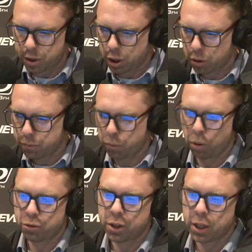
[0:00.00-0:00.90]
near
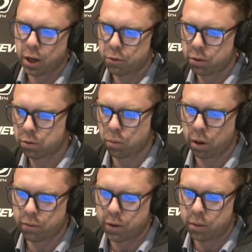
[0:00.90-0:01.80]
1,400
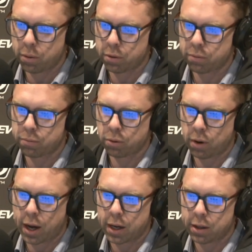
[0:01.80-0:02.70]
square feet, with a
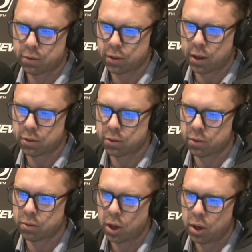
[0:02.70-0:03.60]
variety of sizes
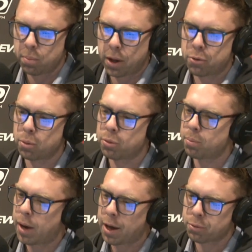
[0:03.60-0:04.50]
of bedrooms
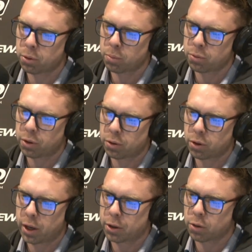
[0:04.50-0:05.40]
and bathrooms
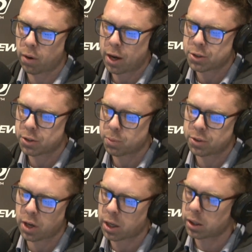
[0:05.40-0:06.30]
and, and garages. We
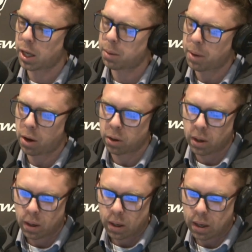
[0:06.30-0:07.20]
talk a lot about
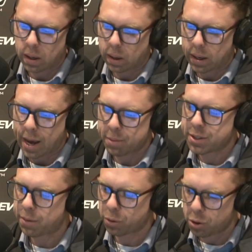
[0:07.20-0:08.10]
uh,
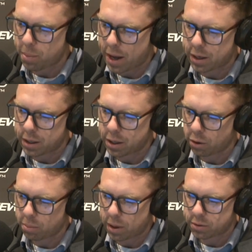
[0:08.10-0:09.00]
Habitat for Humanity
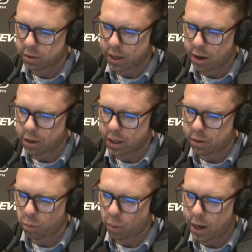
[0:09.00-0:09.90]
here in Mason County
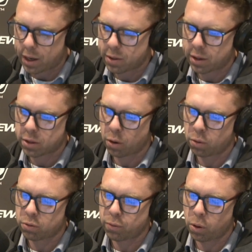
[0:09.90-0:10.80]
and the way that
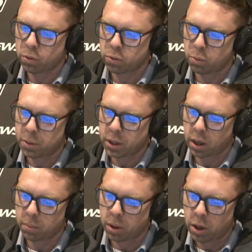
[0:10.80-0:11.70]
those folks who
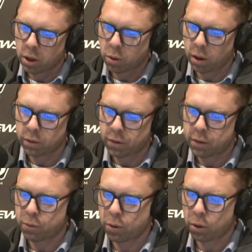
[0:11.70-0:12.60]
become
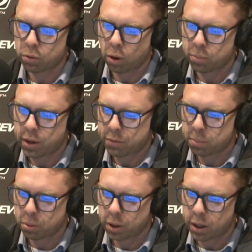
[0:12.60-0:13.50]
qualified for those homes have
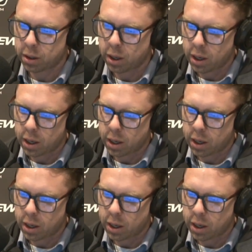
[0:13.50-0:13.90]
to put in